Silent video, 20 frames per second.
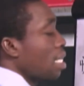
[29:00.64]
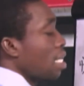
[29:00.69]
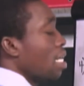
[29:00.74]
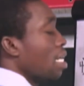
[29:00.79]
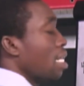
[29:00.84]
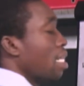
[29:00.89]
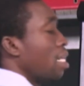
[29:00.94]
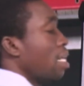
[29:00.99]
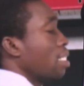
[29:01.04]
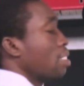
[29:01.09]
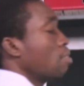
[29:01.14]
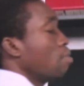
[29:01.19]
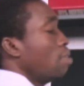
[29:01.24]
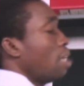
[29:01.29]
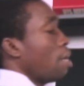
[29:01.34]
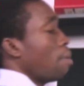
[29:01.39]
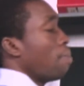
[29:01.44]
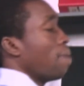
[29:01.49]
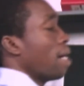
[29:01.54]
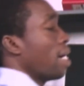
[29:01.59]
there's no
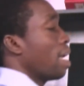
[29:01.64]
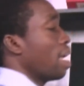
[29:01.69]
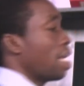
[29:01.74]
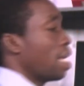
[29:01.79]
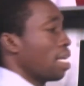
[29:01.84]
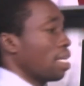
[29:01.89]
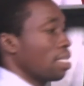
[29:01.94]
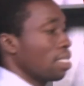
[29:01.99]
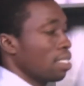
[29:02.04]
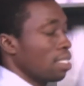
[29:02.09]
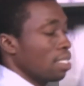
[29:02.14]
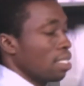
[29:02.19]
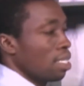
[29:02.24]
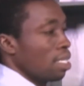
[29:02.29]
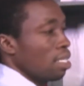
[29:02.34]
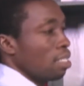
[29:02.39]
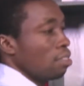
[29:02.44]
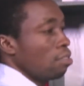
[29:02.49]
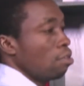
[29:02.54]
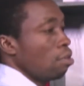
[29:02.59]
number here,
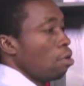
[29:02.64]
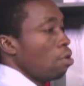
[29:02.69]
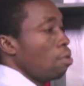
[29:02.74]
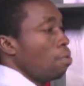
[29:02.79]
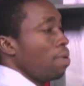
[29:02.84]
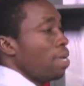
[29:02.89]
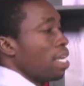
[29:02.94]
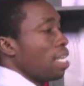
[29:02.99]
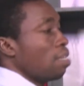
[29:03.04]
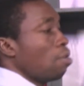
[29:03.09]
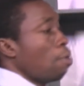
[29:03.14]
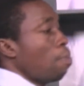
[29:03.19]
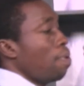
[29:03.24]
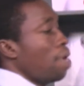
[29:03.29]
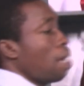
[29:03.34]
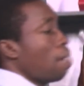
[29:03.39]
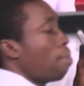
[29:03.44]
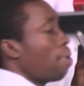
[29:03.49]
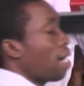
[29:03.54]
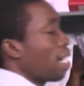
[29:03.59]
so we can open
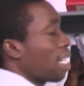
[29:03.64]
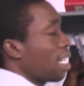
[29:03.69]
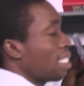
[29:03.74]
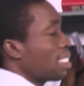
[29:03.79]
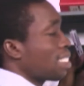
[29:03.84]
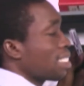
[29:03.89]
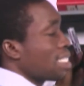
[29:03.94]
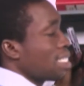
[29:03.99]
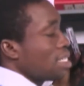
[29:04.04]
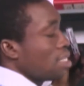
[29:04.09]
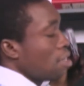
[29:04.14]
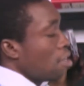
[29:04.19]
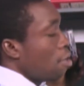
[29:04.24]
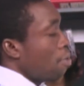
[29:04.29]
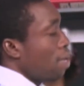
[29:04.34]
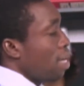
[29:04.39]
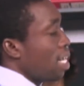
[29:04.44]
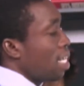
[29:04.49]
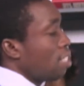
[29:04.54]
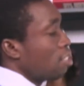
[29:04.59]
a bracket, or we
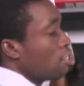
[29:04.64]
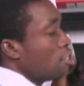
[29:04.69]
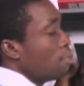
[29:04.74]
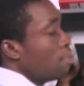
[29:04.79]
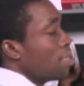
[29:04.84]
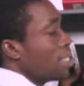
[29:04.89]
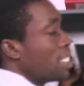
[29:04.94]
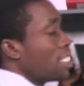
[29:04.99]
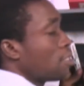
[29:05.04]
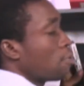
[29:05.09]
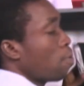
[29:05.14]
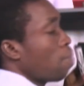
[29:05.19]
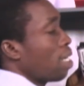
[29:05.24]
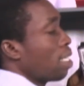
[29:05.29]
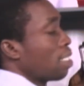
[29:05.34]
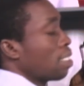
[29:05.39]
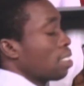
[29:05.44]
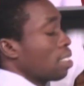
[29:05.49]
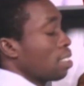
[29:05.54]
can assume it's 1.